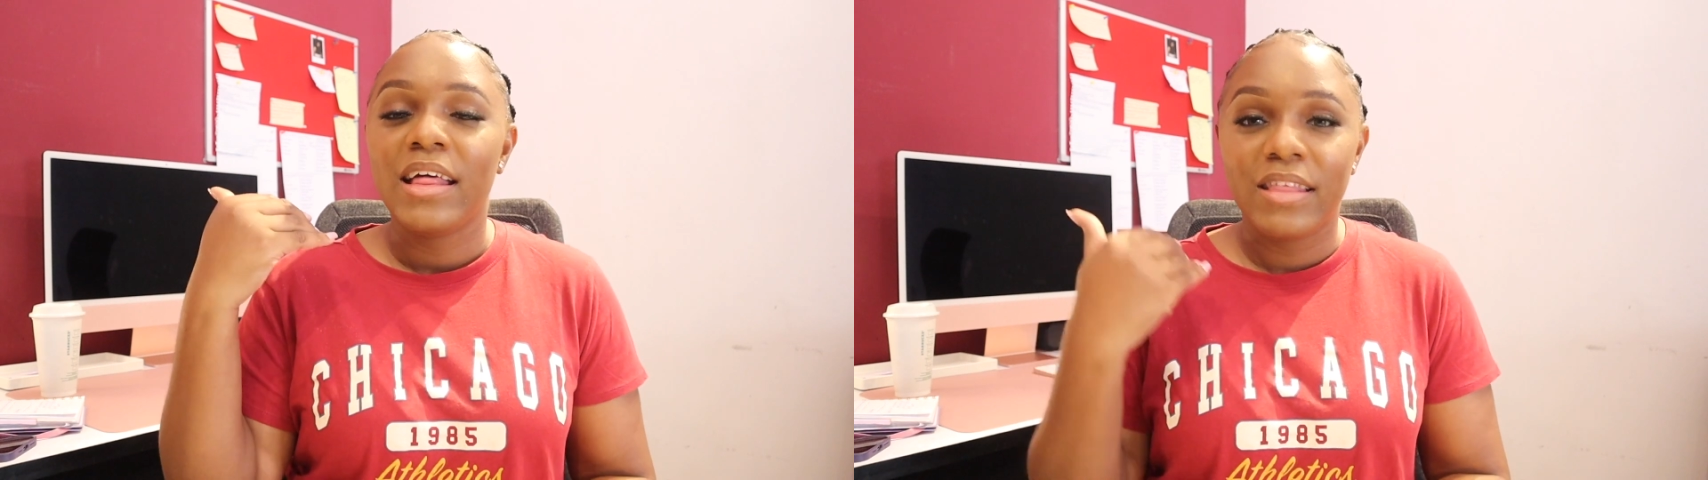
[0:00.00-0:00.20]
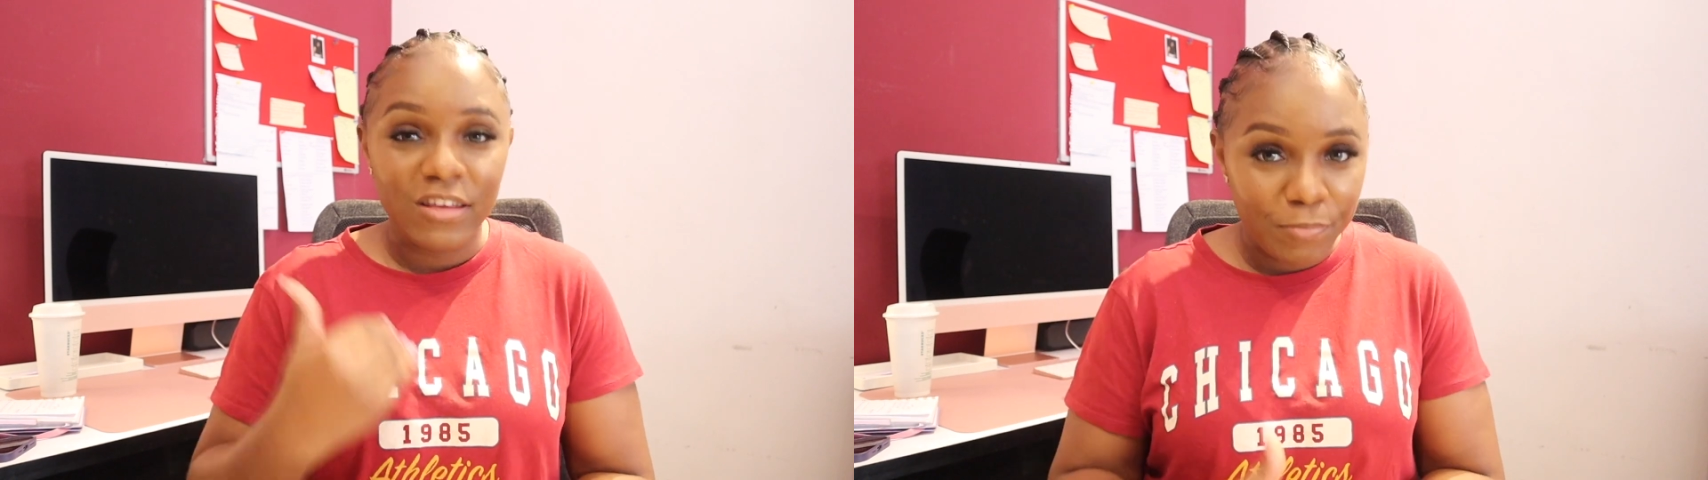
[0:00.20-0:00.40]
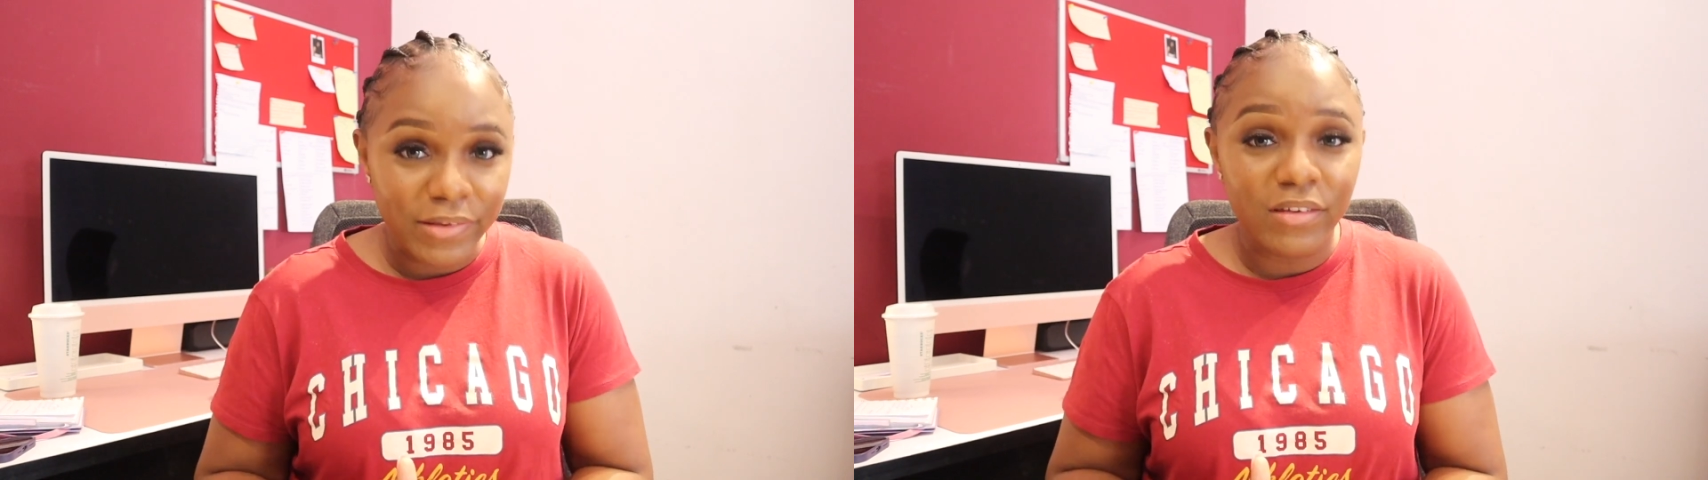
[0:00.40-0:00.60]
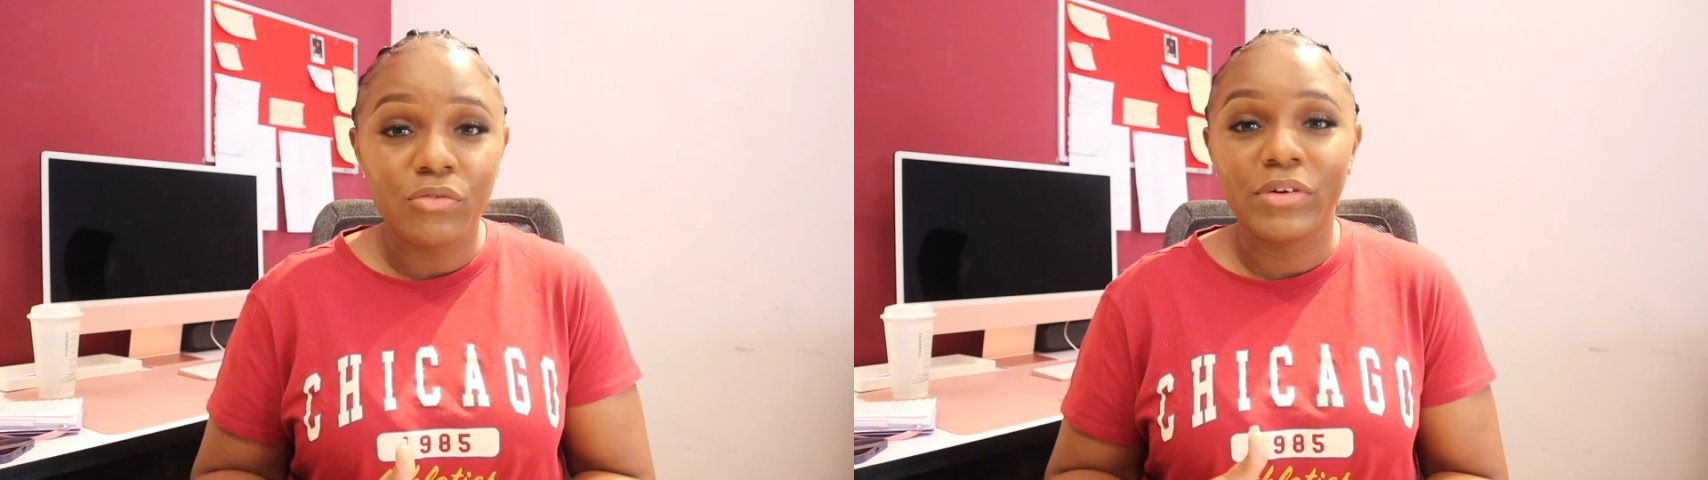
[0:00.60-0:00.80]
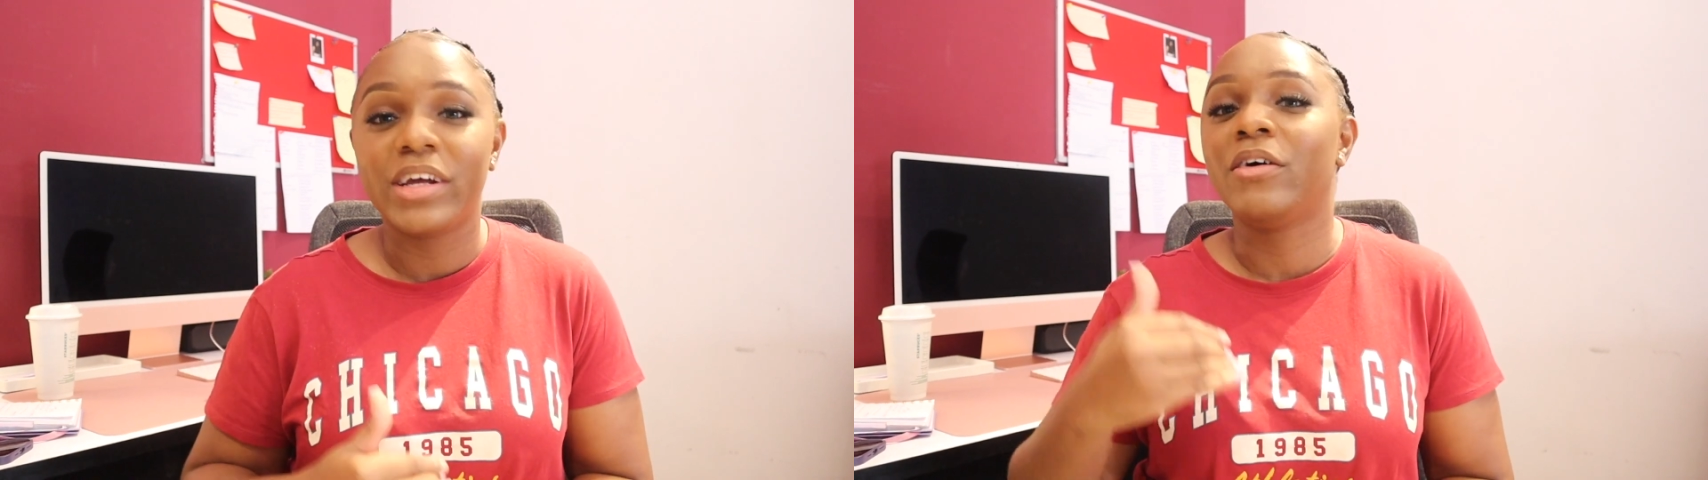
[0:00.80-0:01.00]
this place is
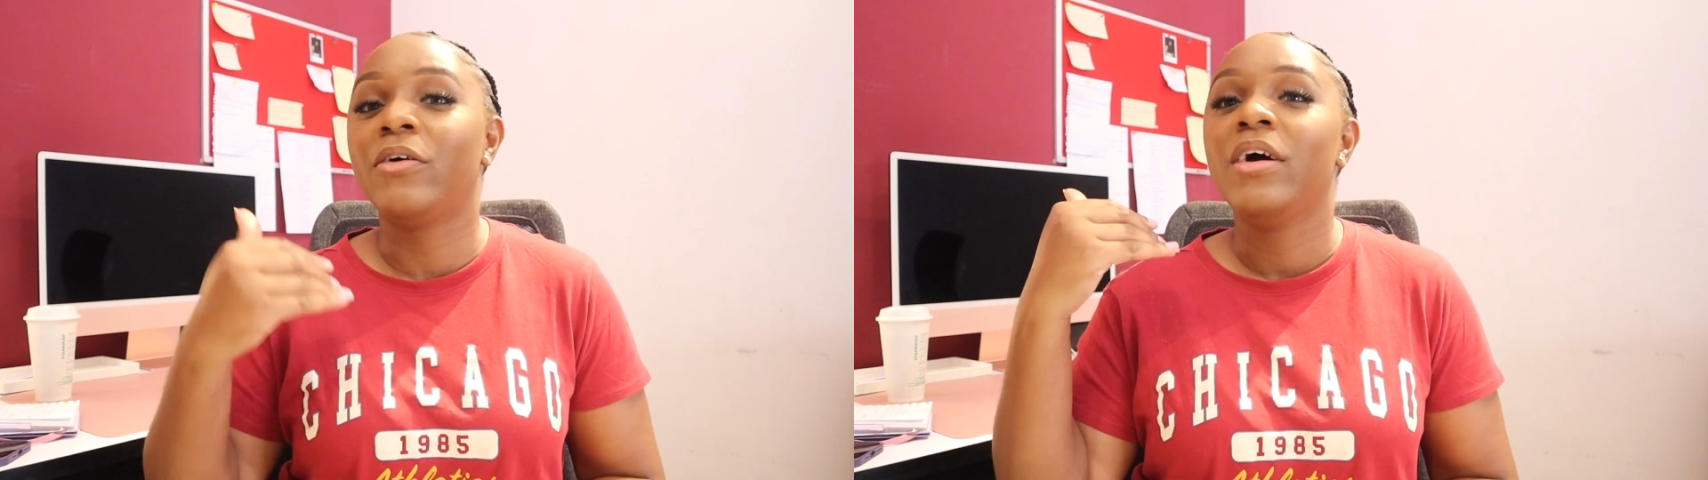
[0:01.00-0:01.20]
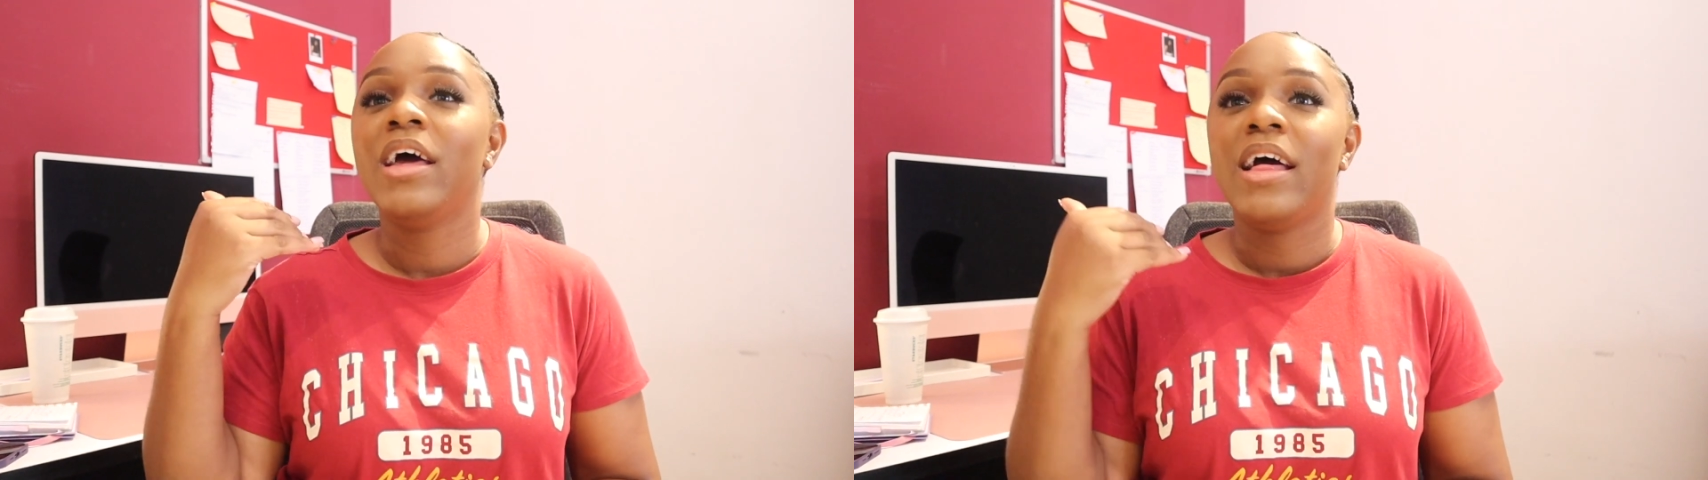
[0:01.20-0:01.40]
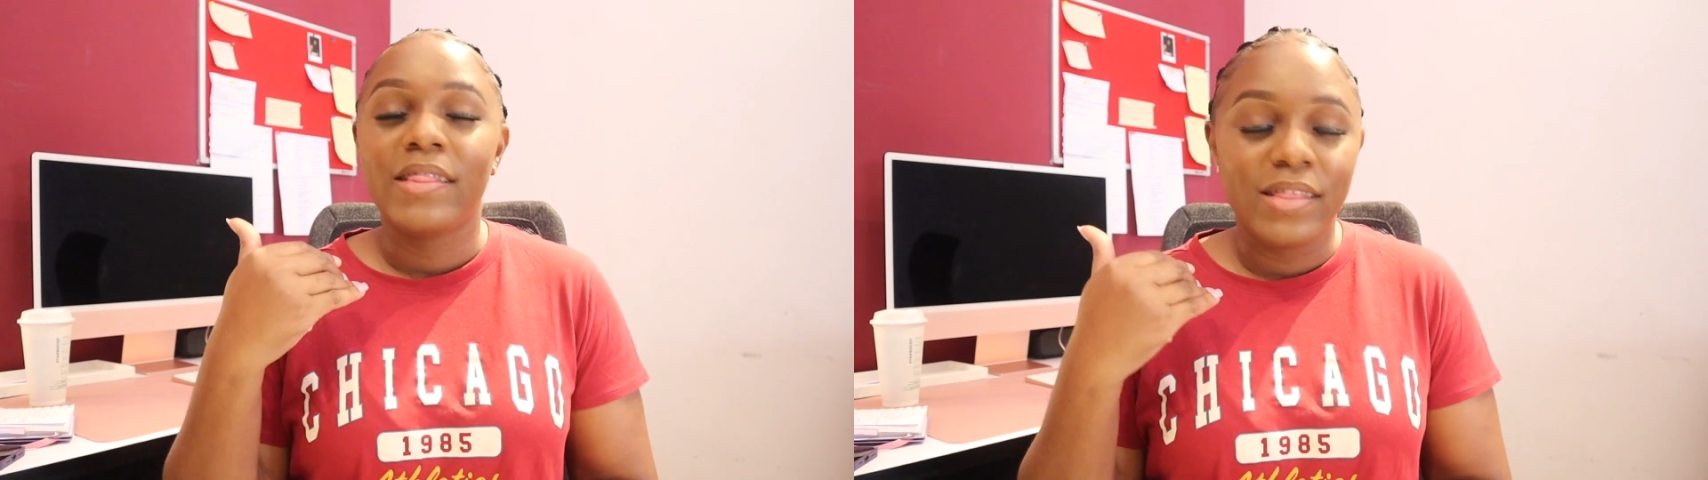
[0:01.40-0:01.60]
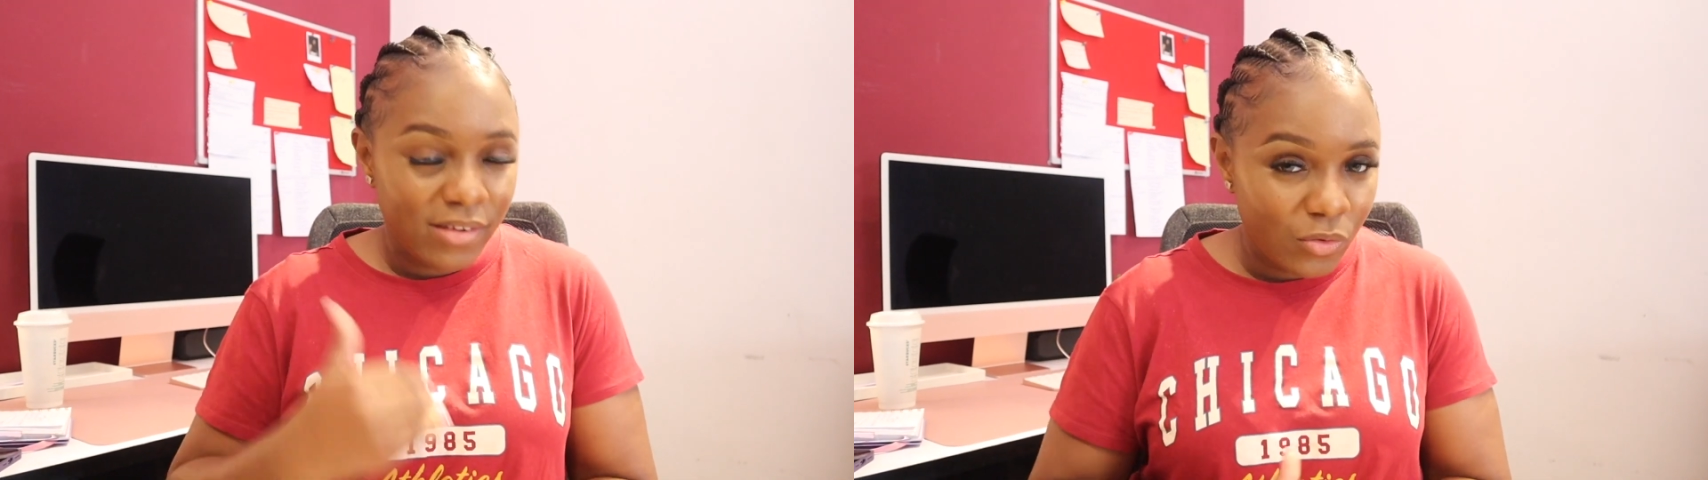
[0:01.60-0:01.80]
real, this